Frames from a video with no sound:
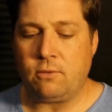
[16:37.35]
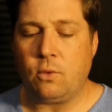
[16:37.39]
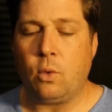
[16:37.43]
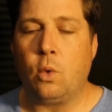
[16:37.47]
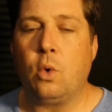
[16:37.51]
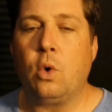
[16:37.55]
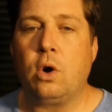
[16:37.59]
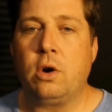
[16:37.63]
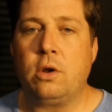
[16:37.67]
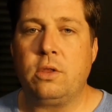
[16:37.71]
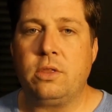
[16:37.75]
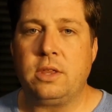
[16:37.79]

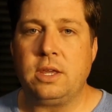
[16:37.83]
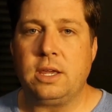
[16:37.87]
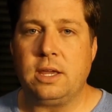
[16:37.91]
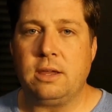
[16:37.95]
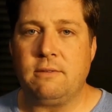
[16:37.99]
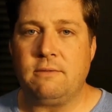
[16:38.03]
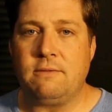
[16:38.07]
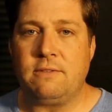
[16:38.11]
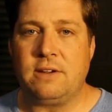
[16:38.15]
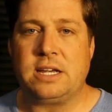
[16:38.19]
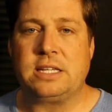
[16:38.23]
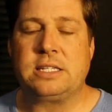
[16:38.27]
for the
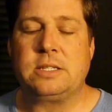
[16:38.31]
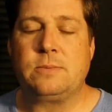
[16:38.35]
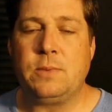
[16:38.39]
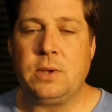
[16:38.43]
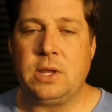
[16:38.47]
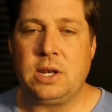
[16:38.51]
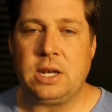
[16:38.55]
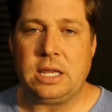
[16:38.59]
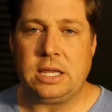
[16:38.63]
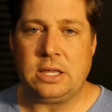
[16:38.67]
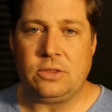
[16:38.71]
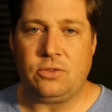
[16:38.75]

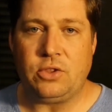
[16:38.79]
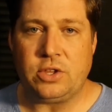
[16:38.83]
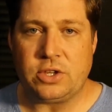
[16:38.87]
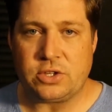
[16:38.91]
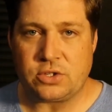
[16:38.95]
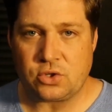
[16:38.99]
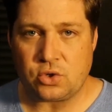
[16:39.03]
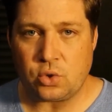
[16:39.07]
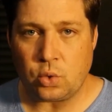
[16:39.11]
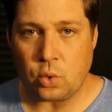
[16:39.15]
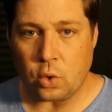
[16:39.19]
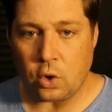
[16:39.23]
investment in
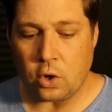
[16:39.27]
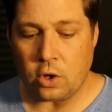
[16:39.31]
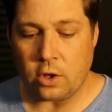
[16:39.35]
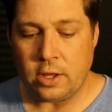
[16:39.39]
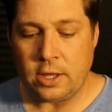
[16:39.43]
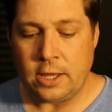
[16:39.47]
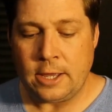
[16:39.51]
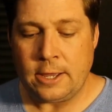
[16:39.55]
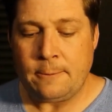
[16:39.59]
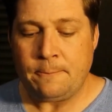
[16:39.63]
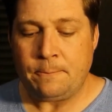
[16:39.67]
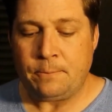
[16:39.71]
this tool?